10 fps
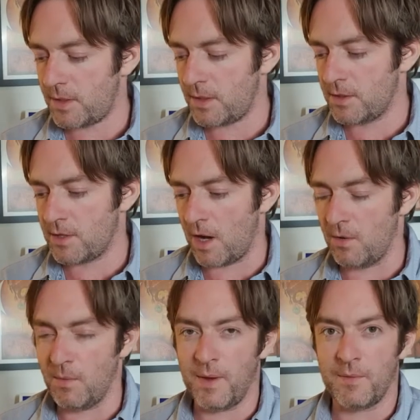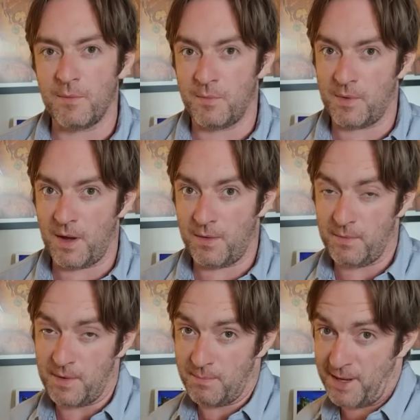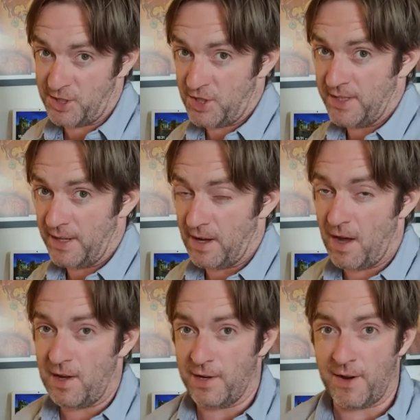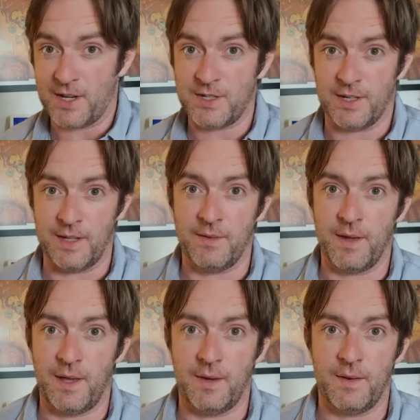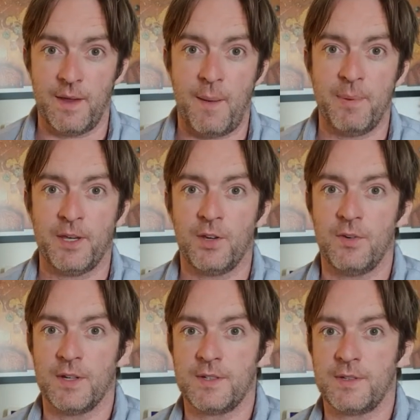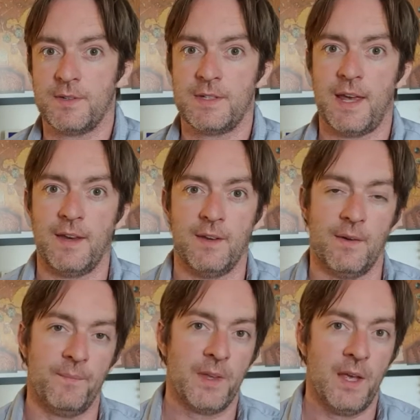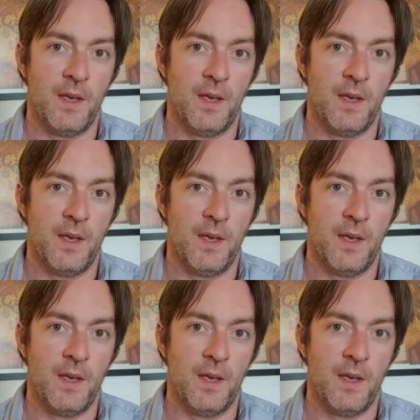So I mentioned it earlier actually in Epicurus, saying that